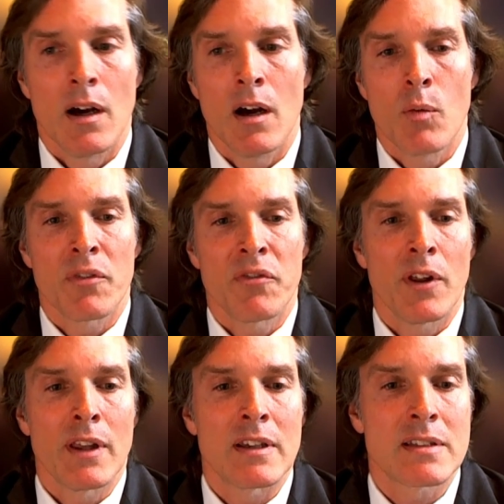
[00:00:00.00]
We're
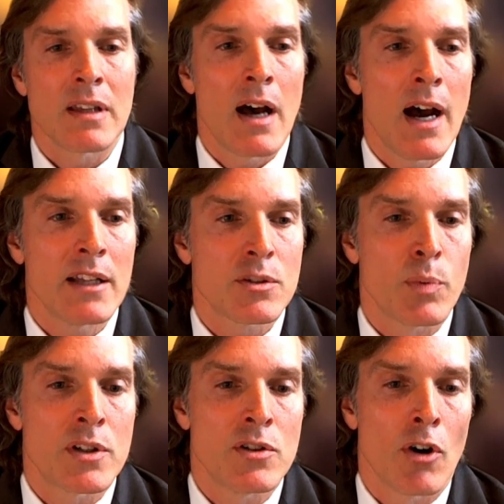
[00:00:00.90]
filling slots,
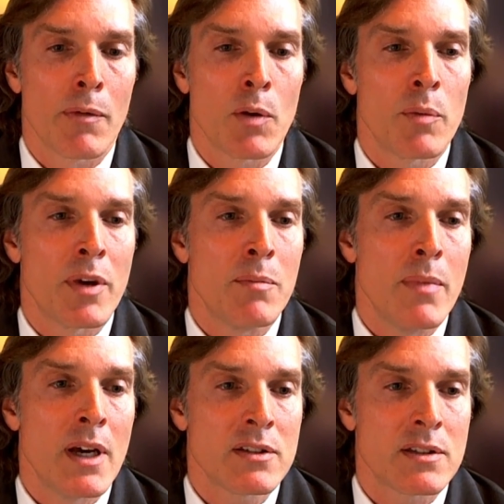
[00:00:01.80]
which normally would have been
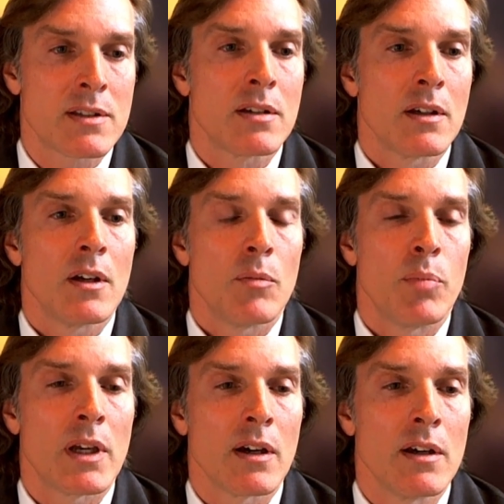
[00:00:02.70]
missed
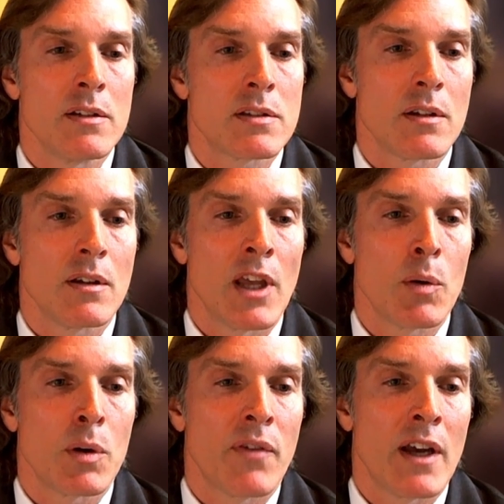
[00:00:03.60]
because they
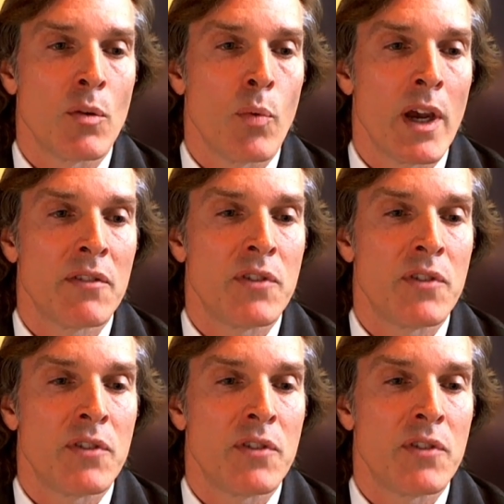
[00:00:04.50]
would have had to wait a few